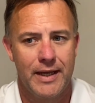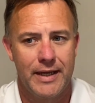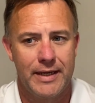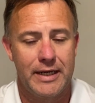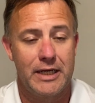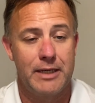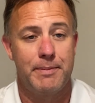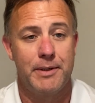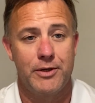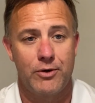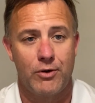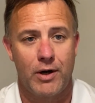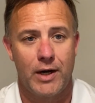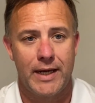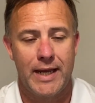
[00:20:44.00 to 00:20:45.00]
an independent
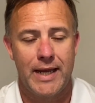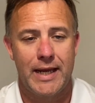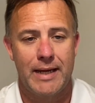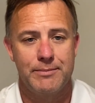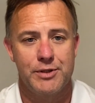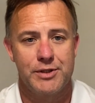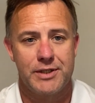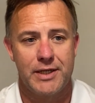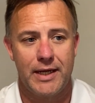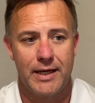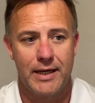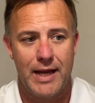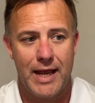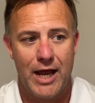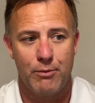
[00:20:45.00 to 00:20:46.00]
RIA, I'm just
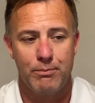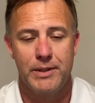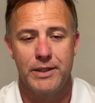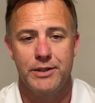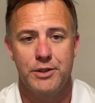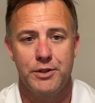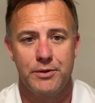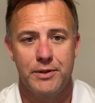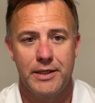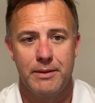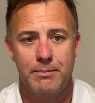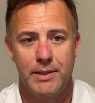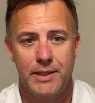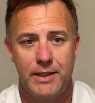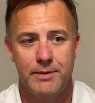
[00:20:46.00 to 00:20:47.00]
saying how big do you need to
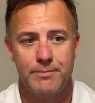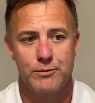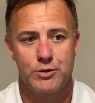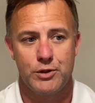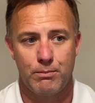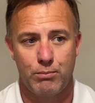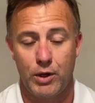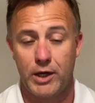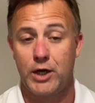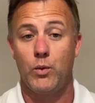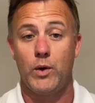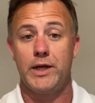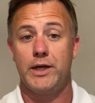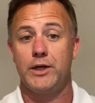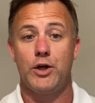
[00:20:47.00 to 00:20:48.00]
be to break
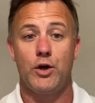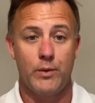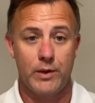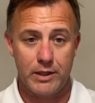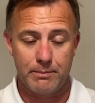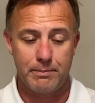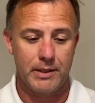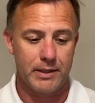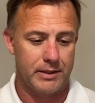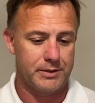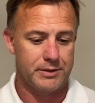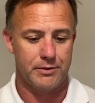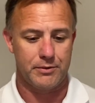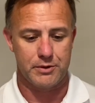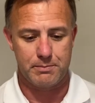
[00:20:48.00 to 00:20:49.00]
away and go independent,
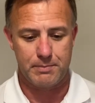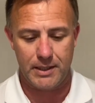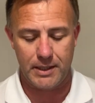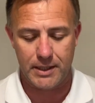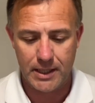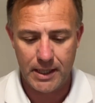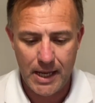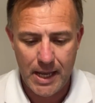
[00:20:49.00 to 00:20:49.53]
so to speak?